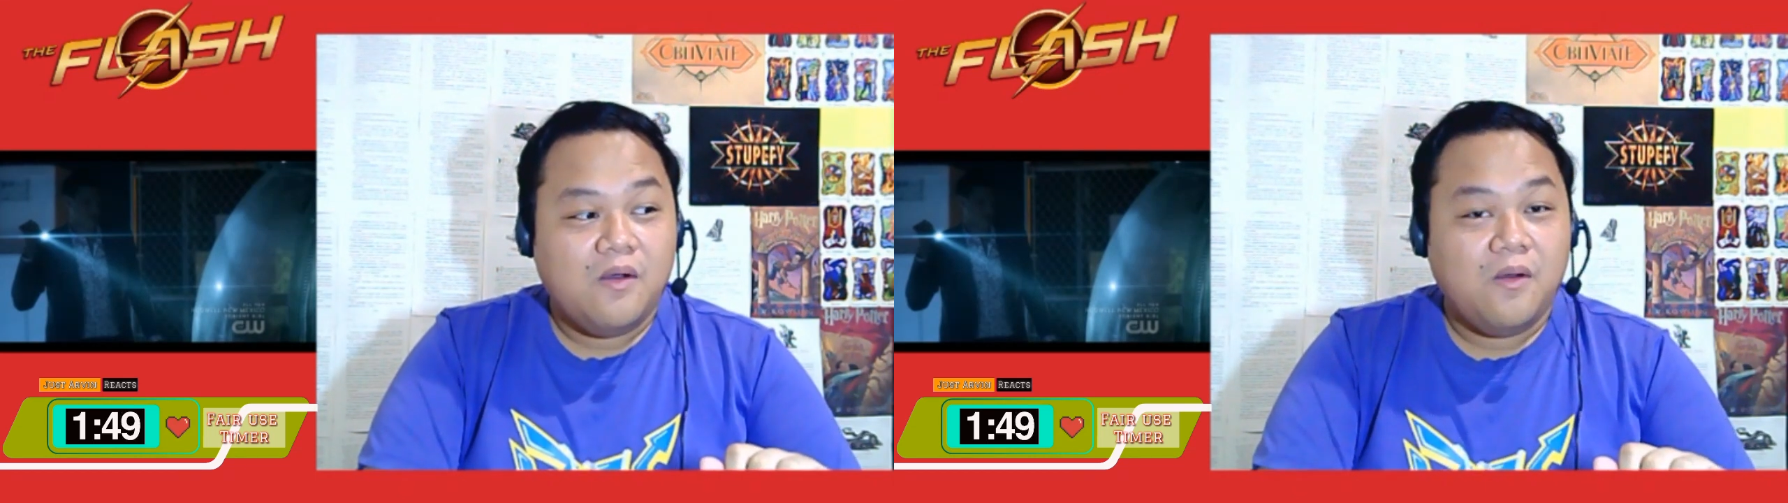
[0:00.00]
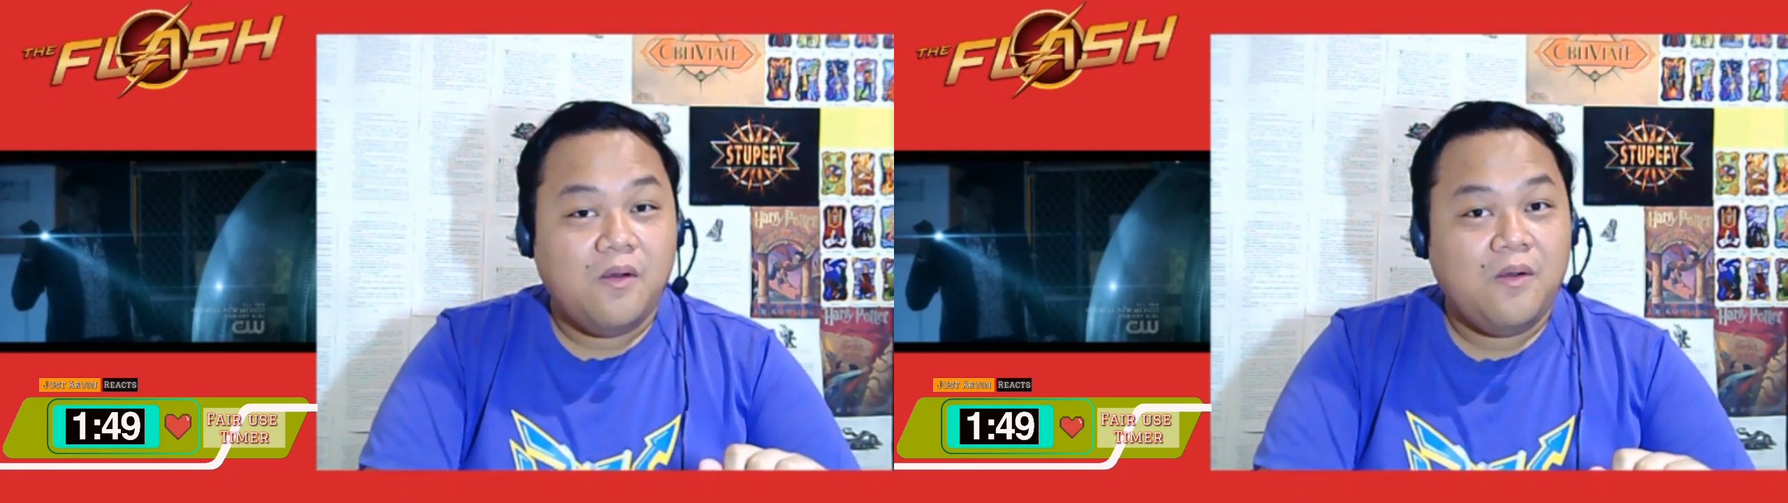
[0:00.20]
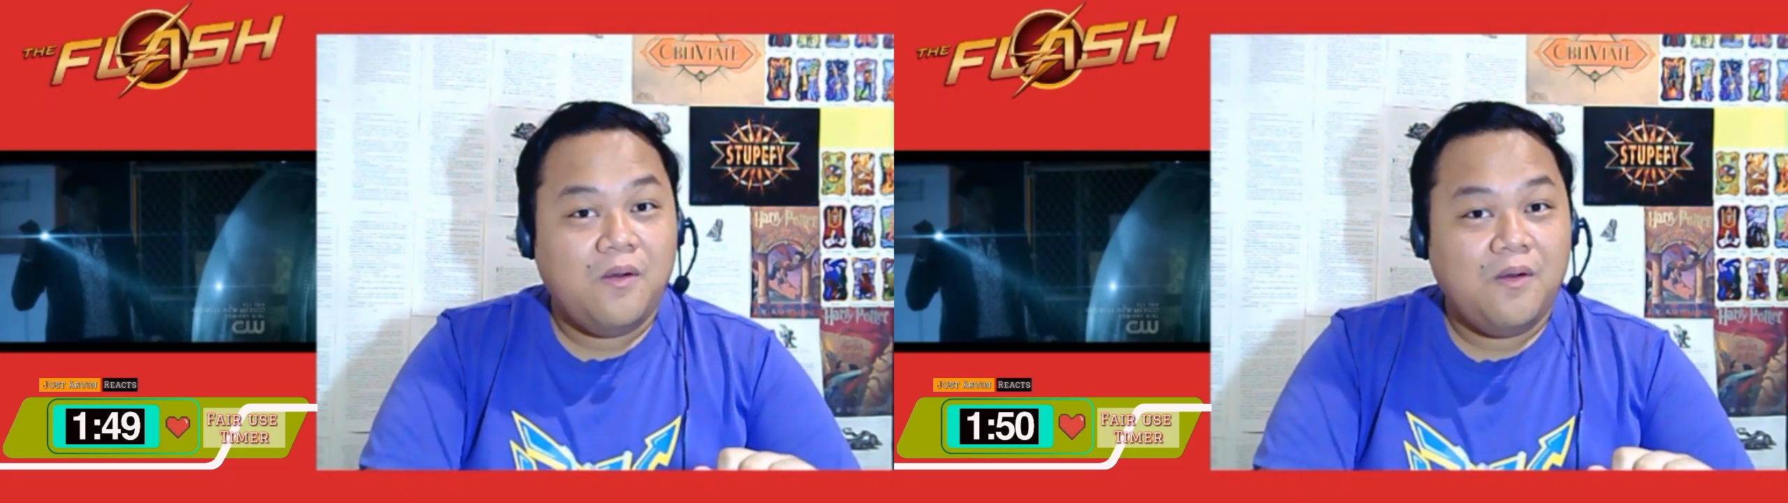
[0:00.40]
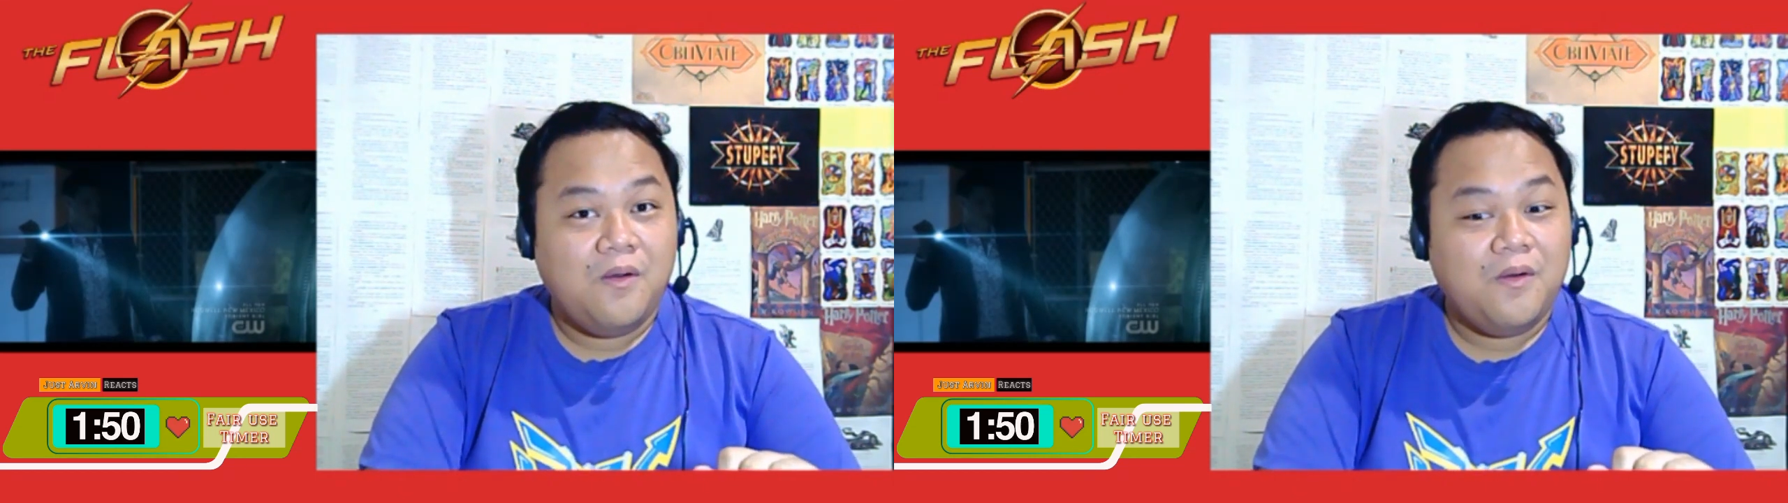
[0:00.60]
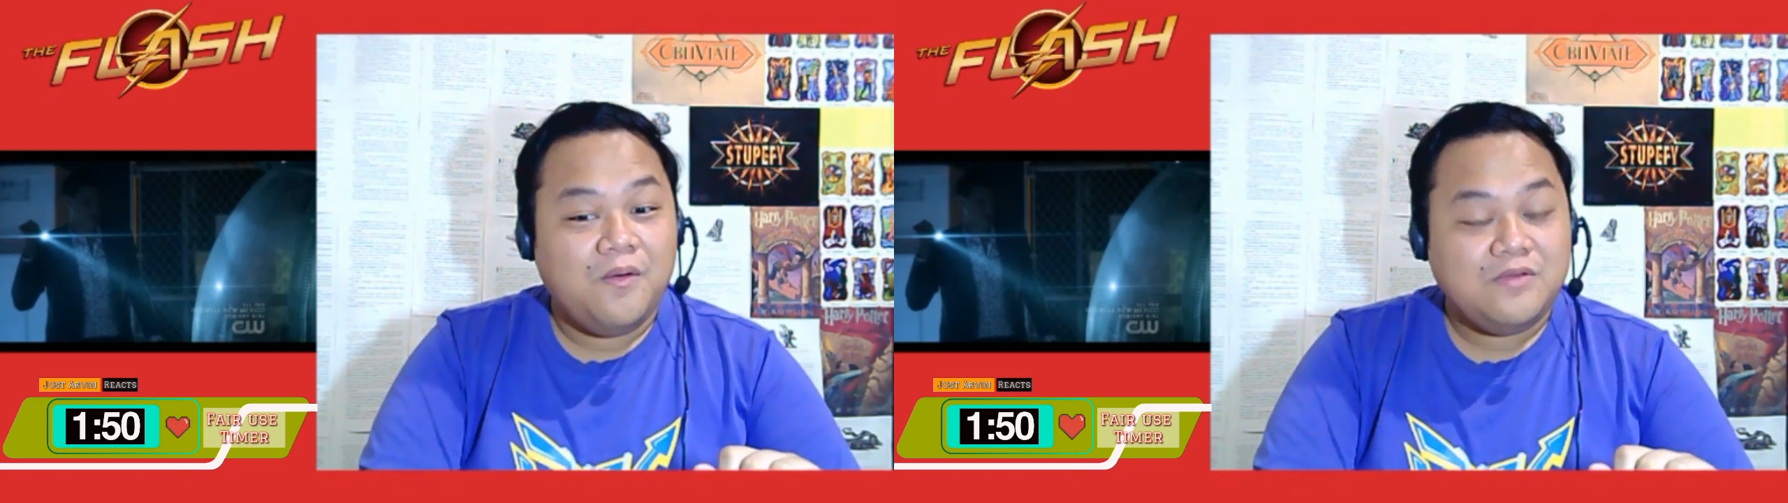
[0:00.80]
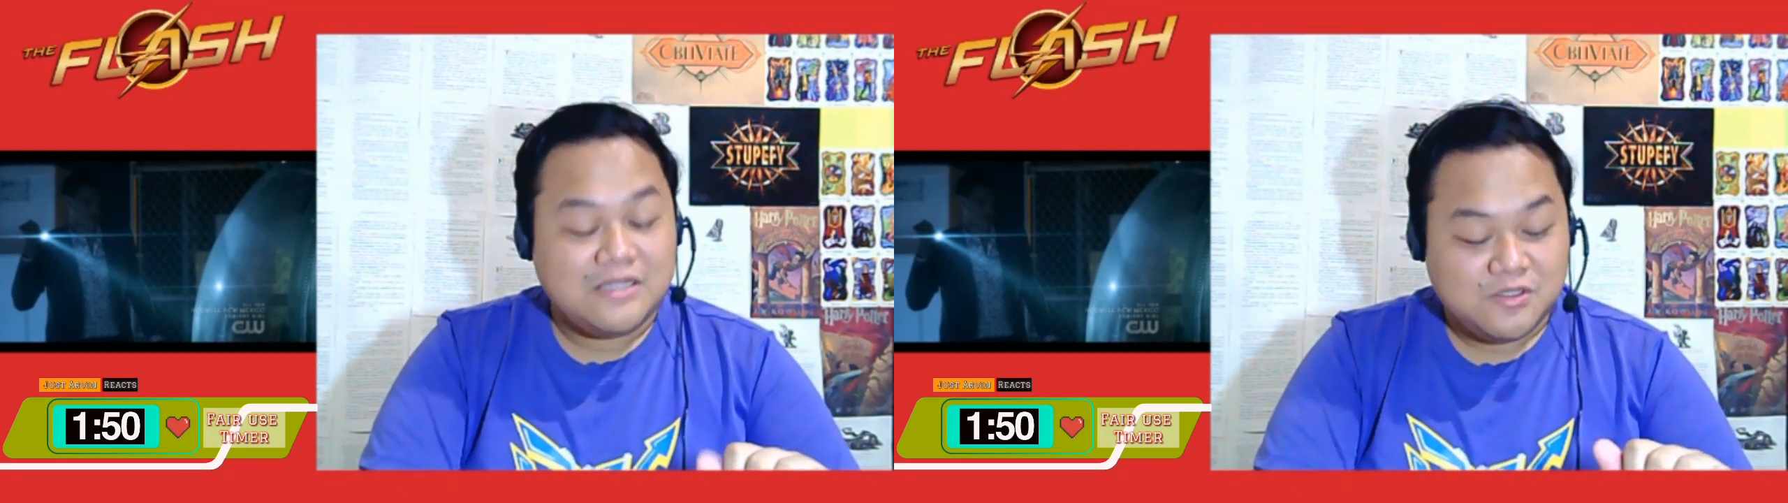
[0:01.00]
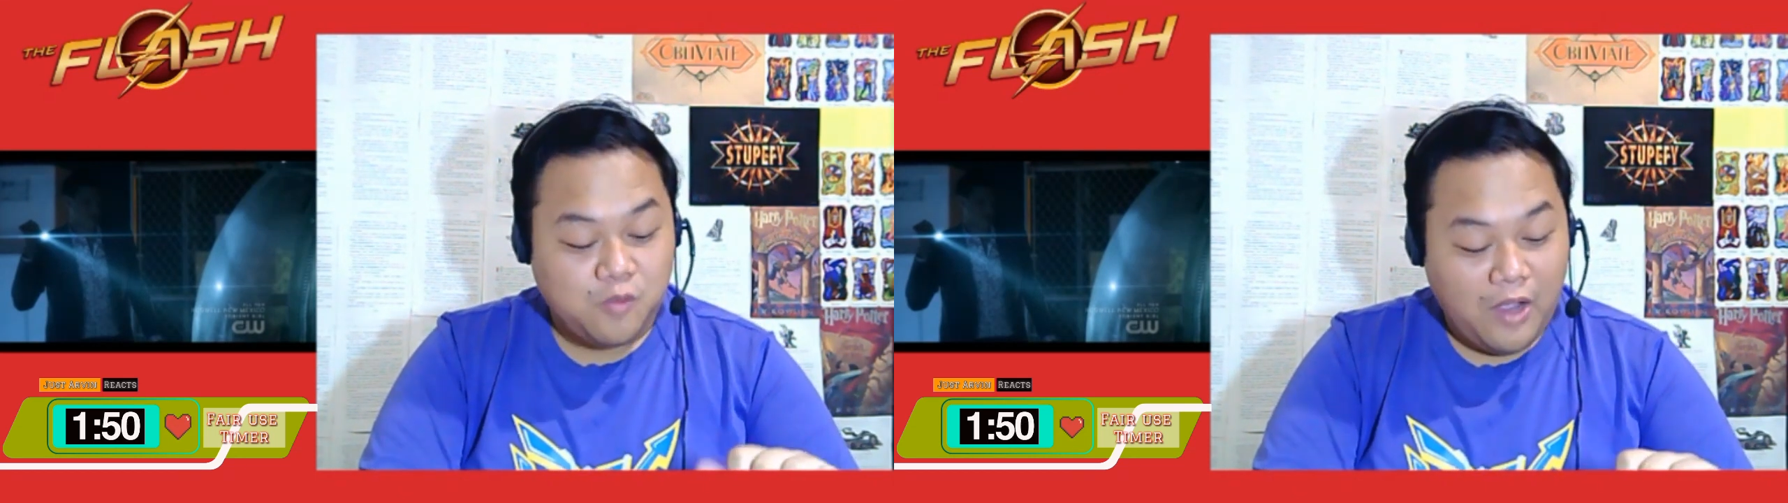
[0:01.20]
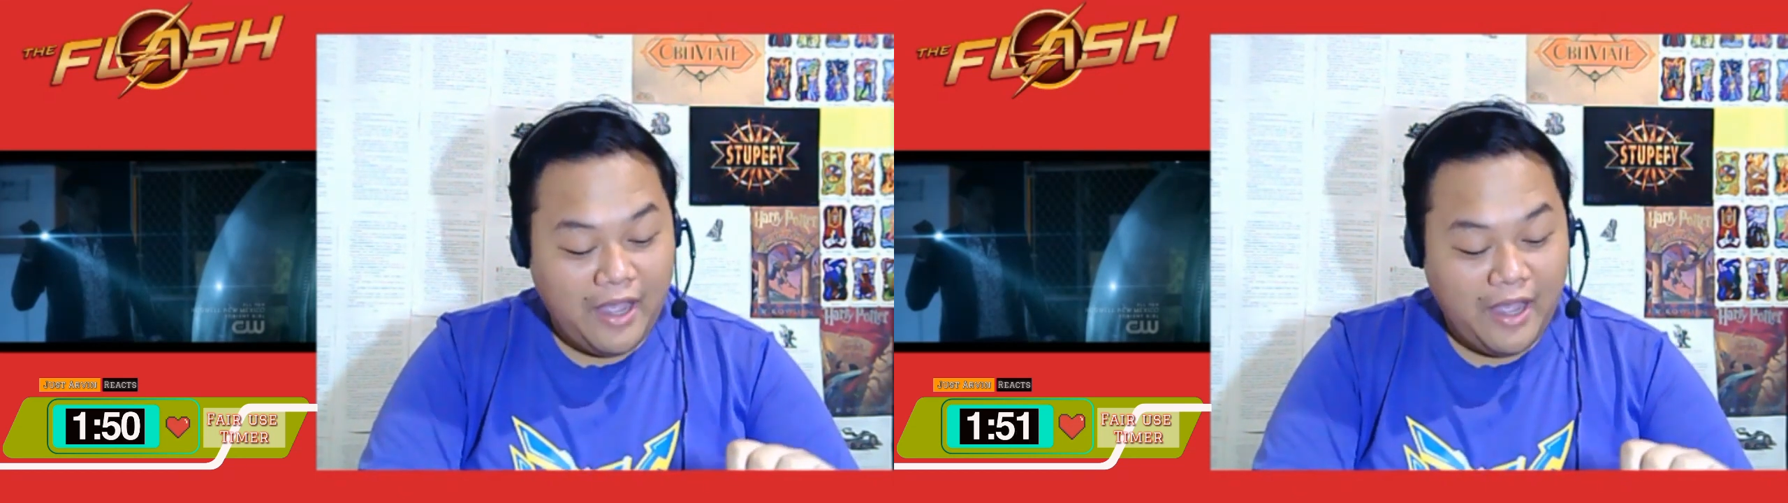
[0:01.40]
Oh, that's
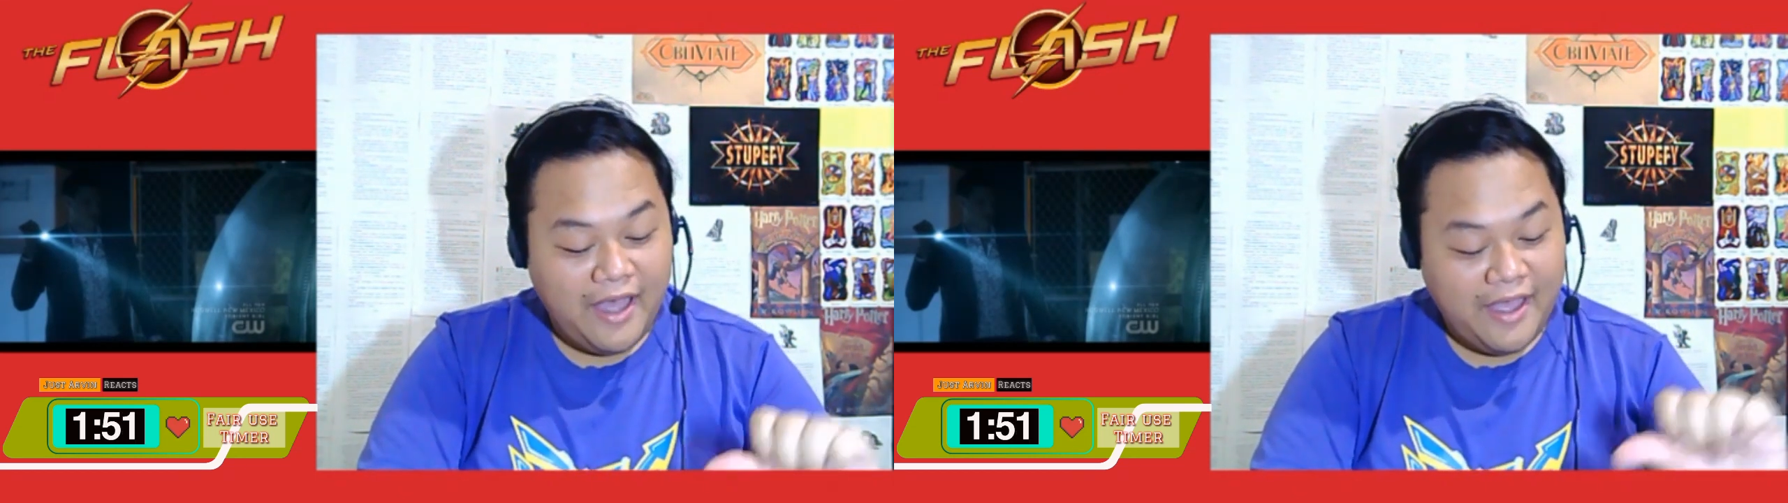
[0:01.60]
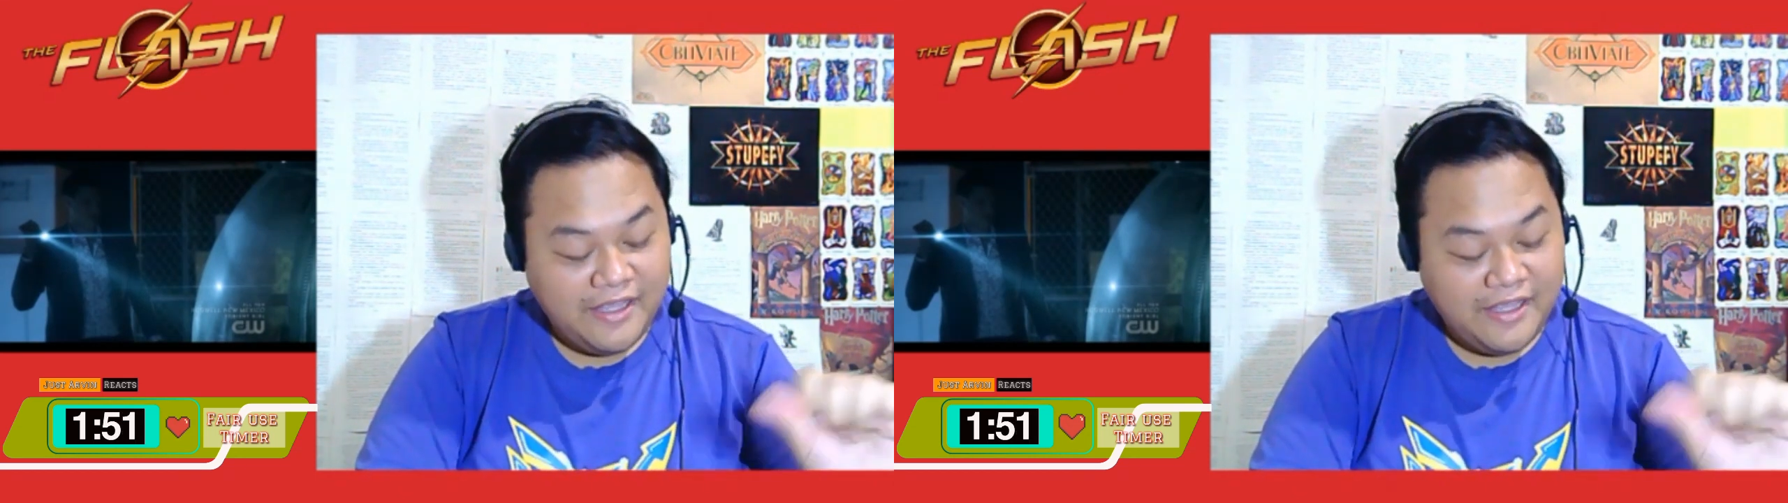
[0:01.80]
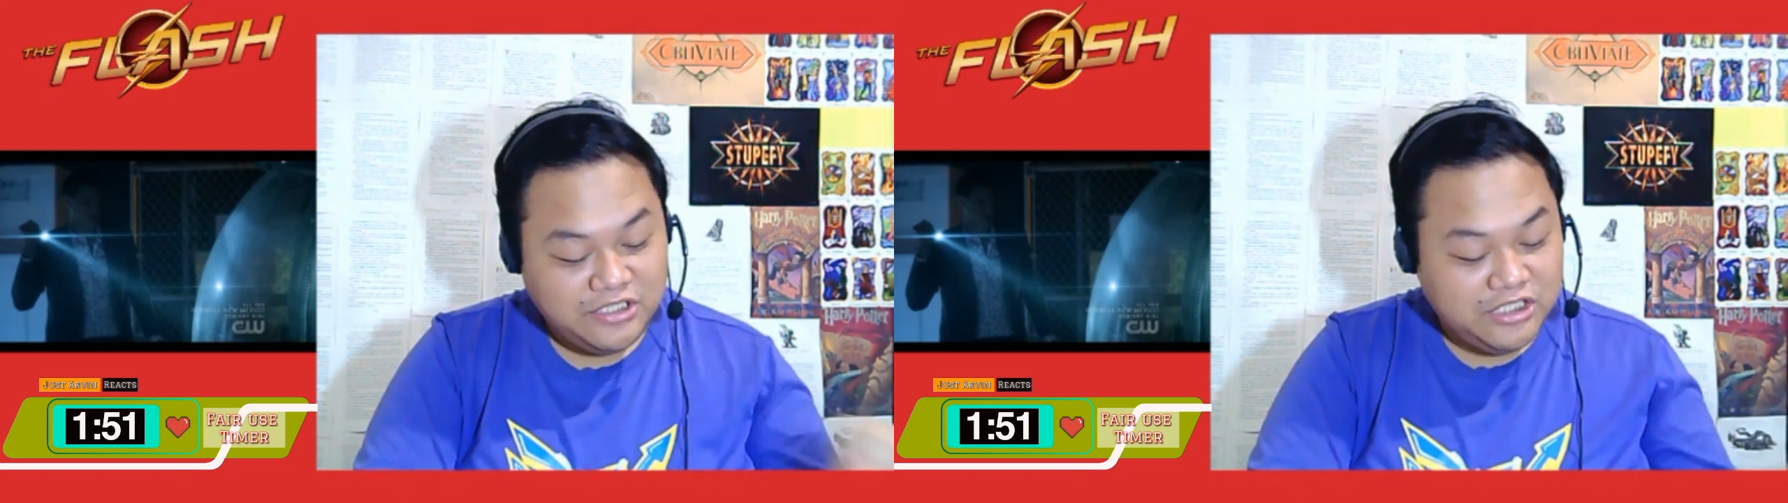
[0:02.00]
why